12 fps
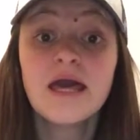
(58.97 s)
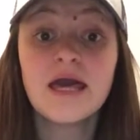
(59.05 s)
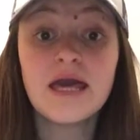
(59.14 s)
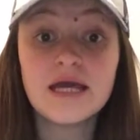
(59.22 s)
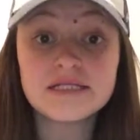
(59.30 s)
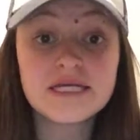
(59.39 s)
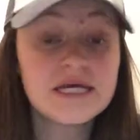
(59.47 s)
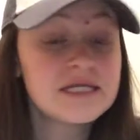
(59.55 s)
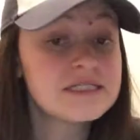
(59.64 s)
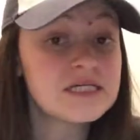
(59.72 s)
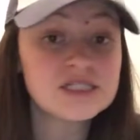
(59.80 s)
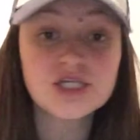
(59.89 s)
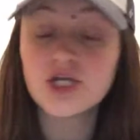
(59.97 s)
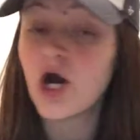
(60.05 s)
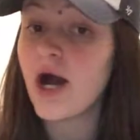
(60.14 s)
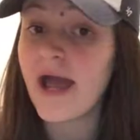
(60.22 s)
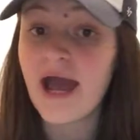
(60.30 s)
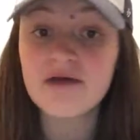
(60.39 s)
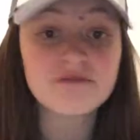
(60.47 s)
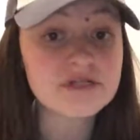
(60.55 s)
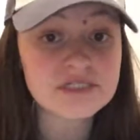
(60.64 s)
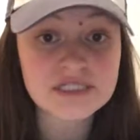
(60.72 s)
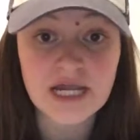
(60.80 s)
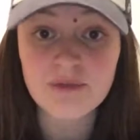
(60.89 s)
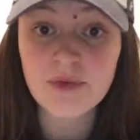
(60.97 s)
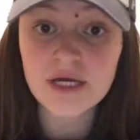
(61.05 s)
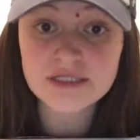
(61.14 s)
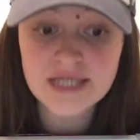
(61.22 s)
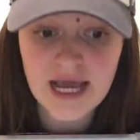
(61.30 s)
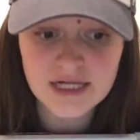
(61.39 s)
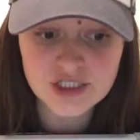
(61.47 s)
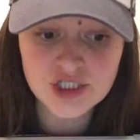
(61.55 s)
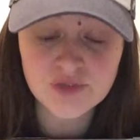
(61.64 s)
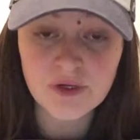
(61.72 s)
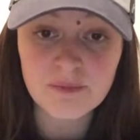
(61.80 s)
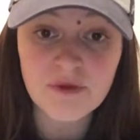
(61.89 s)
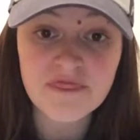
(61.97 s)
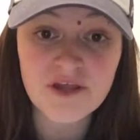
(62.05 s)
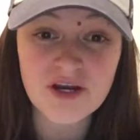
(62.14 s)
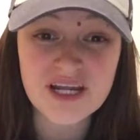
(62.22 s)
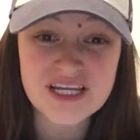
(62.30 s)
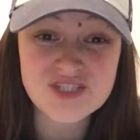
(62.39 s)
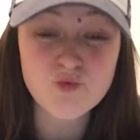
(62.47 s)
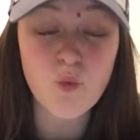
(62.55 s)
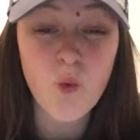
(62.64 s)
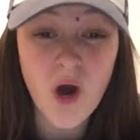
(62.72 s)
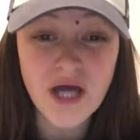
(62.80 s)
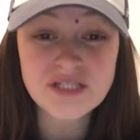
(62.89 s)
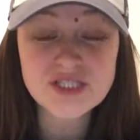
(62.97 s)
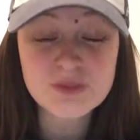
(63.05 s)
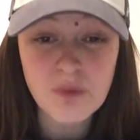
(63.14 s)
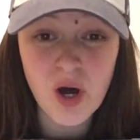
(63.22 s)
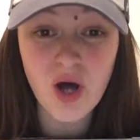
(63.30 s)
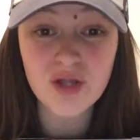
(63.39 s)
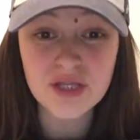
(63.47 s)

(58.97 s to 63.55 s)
It does not have an assignment attached to it, but there is one small